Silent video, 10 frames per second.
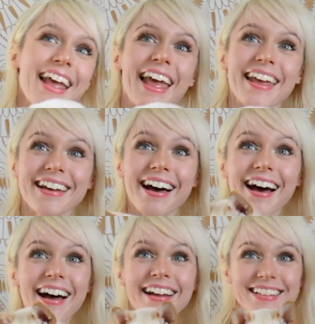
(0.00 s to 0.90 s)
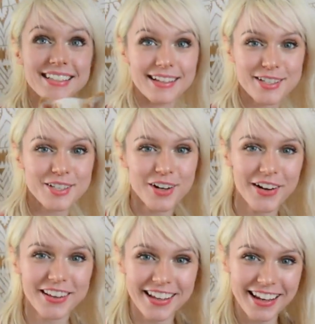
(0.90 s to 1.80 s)
Hey guys, it's
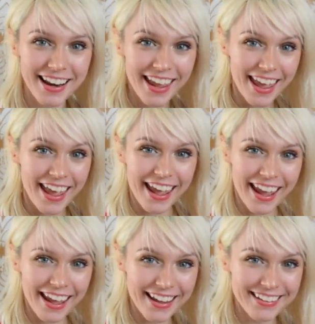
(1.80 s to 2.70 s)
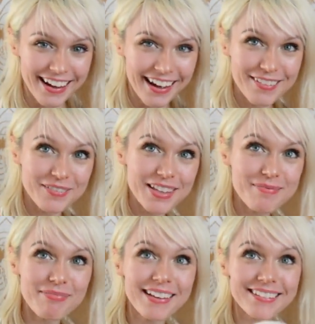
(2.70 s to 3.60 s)
Charlotte and I am
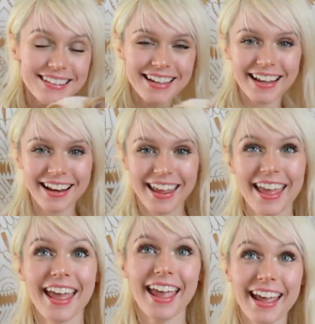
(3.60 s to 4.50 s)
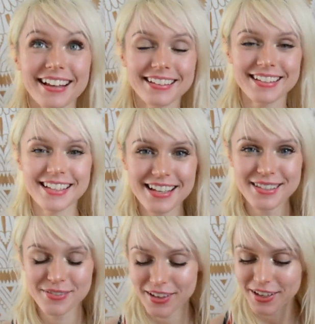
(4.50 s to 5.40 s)
with Biscuit, and
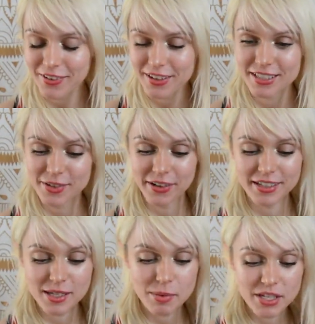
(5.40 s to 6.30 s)
today's video is going to